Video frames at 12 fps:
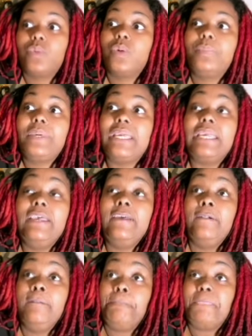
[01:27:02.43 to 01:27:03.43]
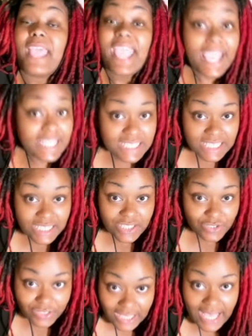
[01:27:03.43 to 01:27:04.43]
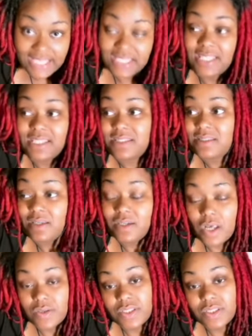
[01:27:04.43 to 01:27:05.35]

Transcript: There will be ancestor classes,